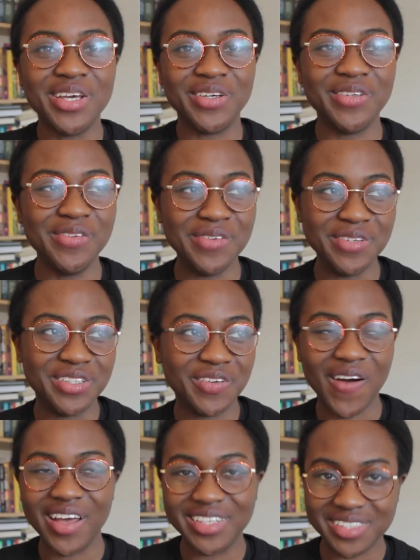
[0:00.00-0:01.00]
who
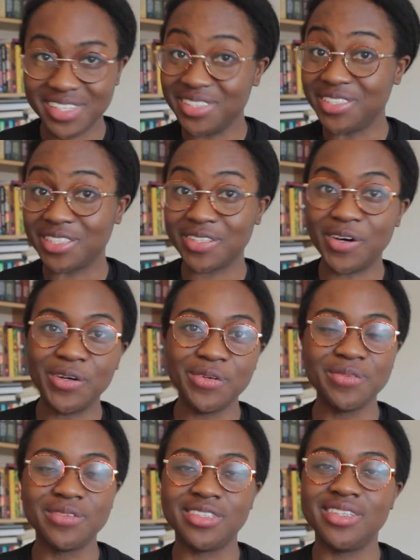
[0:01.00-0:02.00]
tries and
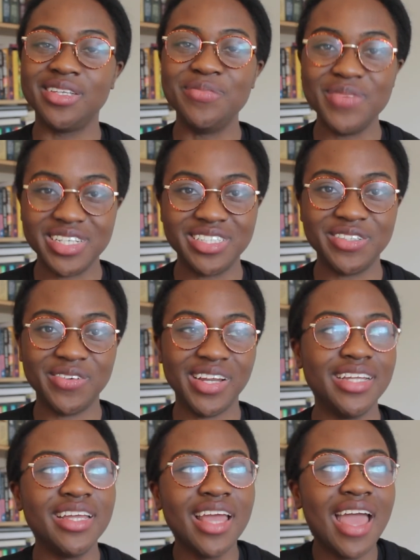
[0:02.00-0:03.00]
solves the
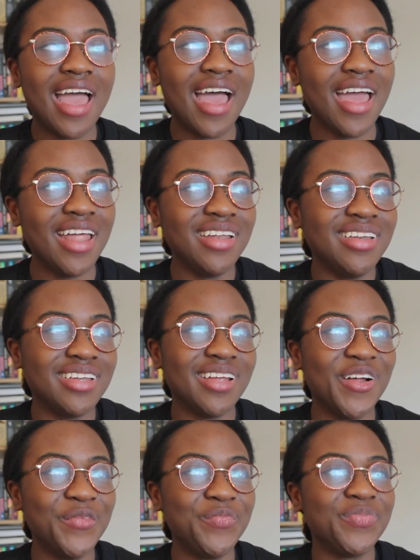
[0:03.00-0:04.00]
mystery. And
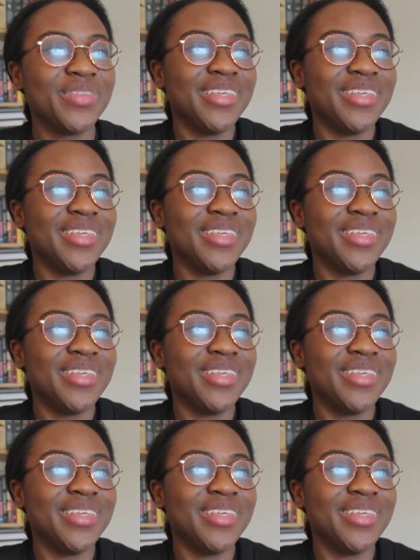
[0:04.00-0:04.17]
um,